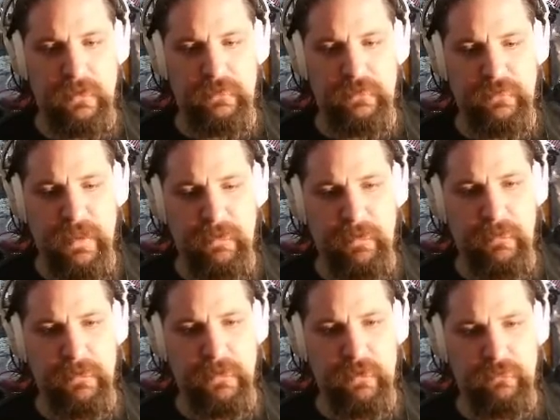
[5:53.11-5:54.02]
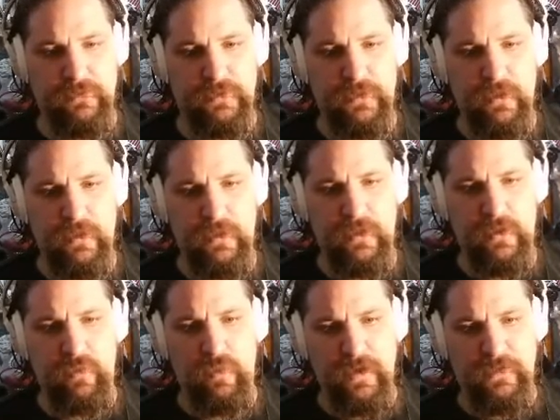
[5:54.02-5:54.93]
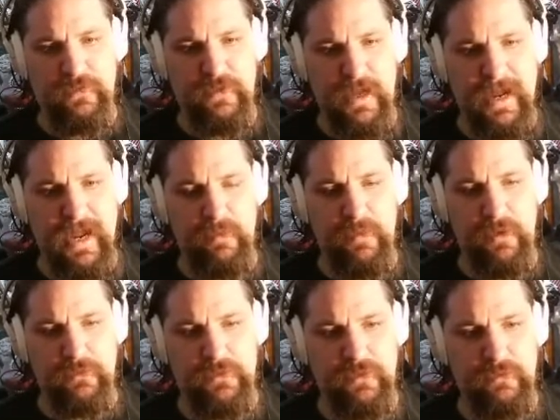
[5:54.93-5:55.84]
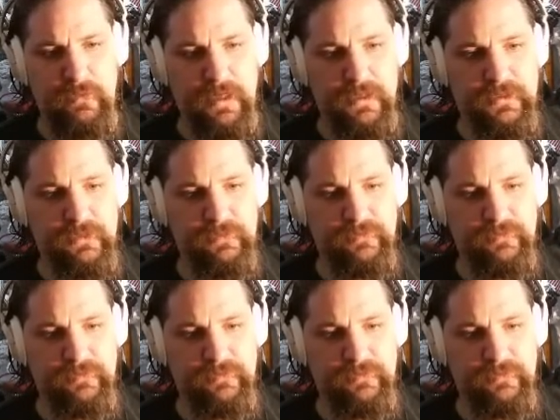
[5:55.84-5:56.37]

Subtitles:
So that way we don't waste ammo too much.